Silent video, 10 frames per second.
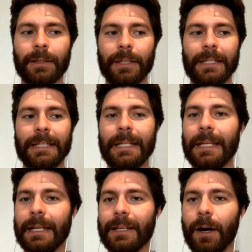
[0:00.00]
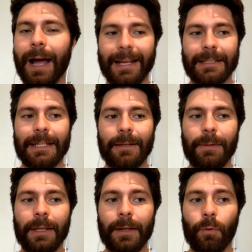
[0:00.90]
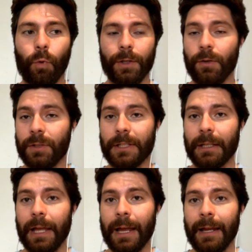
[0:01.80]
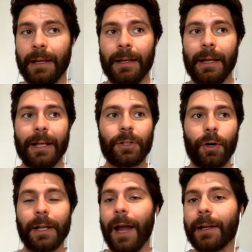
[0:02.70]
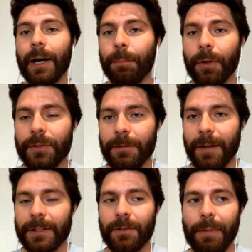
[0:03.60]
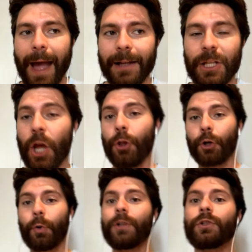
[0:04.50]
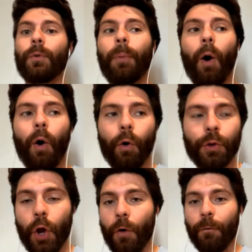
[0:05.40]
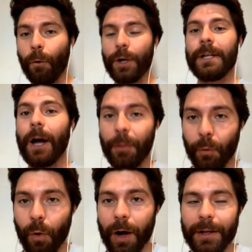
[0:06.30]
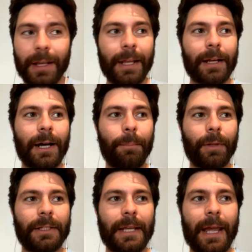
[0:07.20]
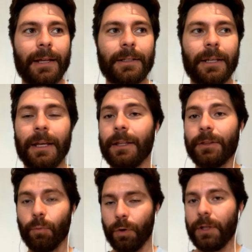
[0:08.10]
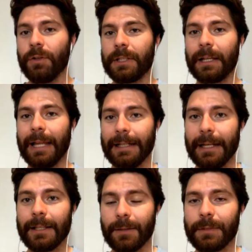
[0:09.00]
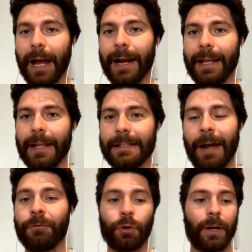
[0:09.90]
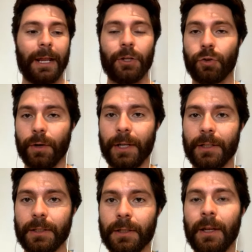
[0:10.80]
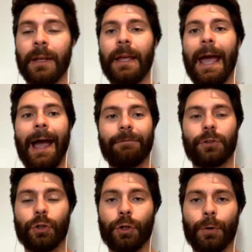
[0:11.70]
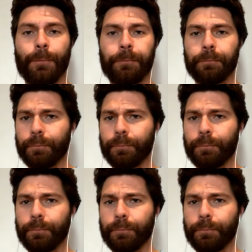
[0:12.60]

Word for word: the need at DB, where UCLA has already got a couple of defensive backs. They're crystal balled for another one in a couple of days. When UCLA needed some tight ends after injuries, after